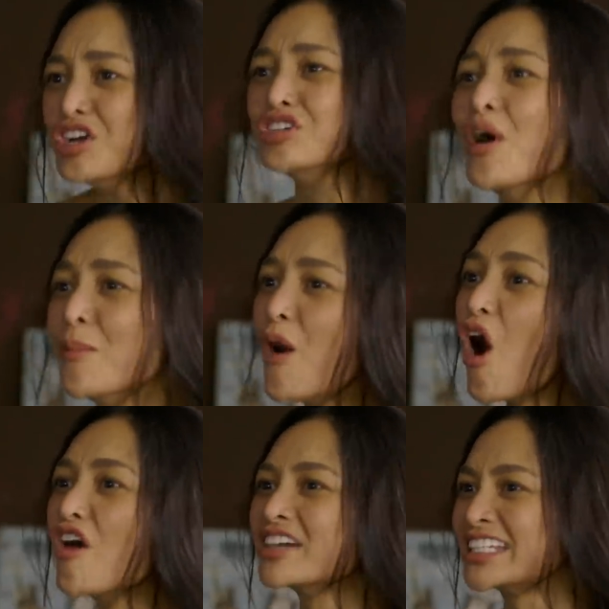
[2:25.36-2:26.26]
I
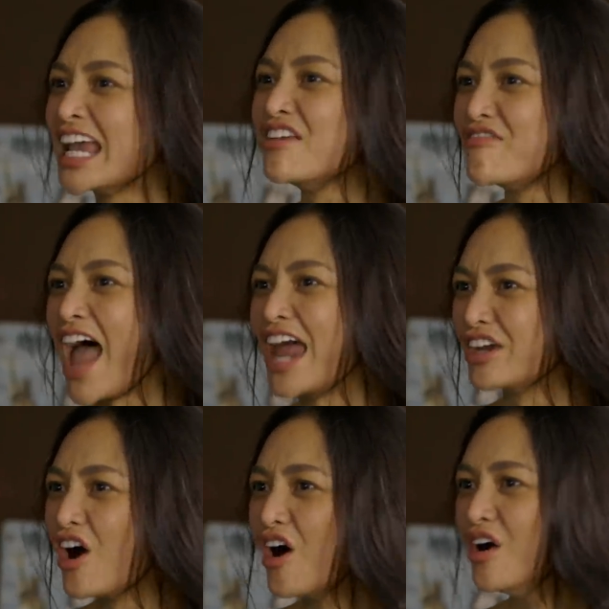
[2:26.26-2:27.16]
also lost my
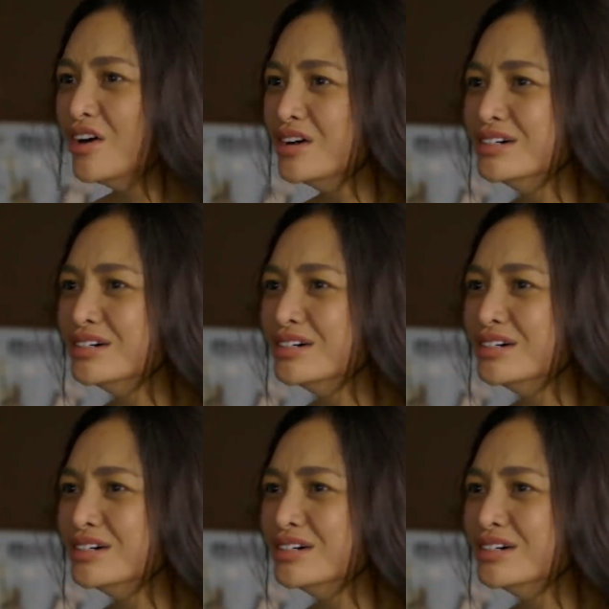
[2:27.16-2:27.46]
family!